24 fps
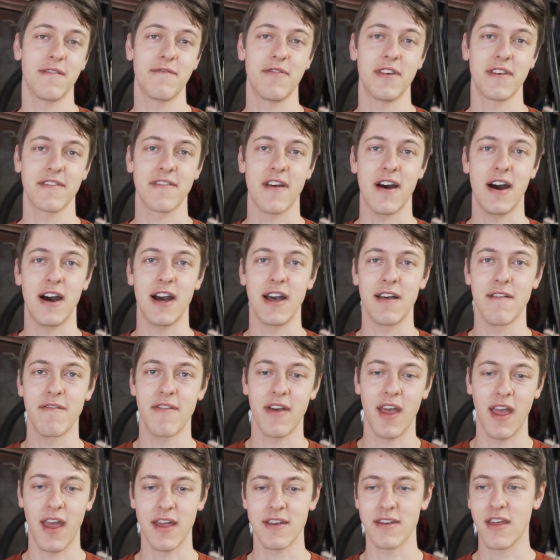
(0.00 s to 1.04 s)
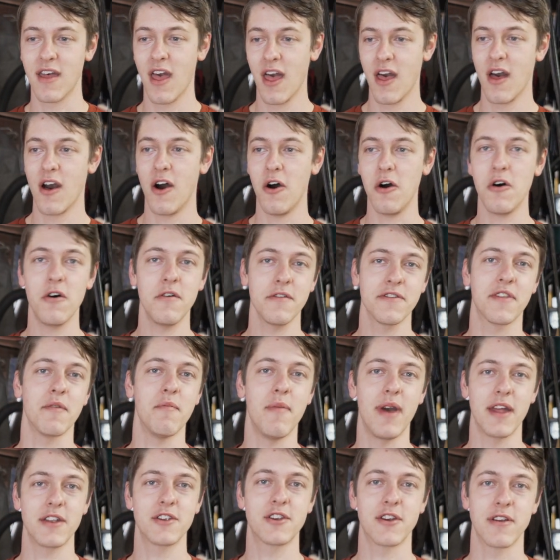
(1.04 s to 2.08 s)
of this hive and all
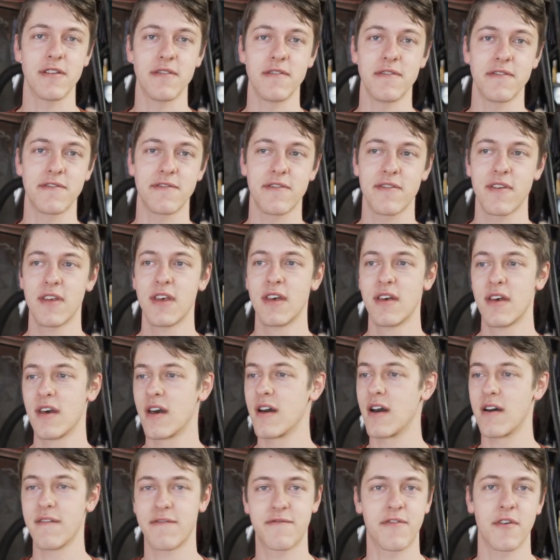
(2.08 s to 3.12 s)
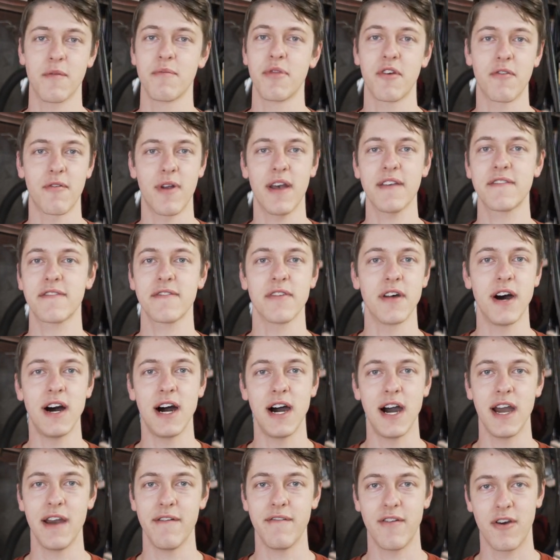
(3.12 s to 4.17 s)
dimensions uh, from the rest of the
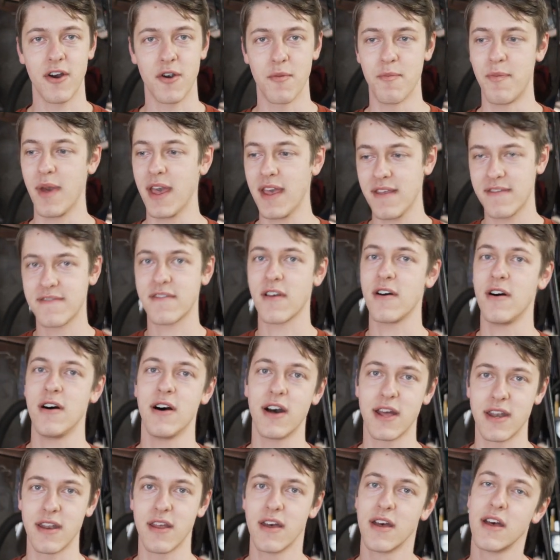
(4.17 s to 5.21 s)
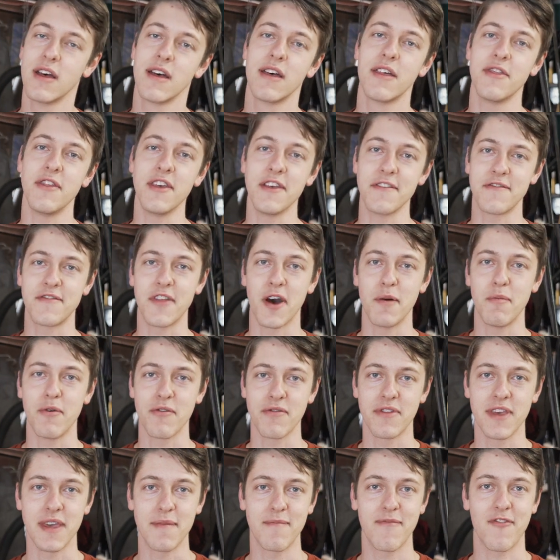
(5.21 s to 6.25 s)
hive are based on these
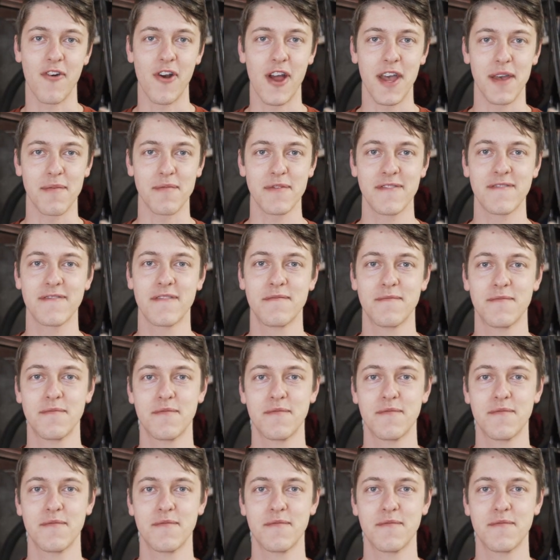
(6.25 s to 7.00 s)
double deep frames.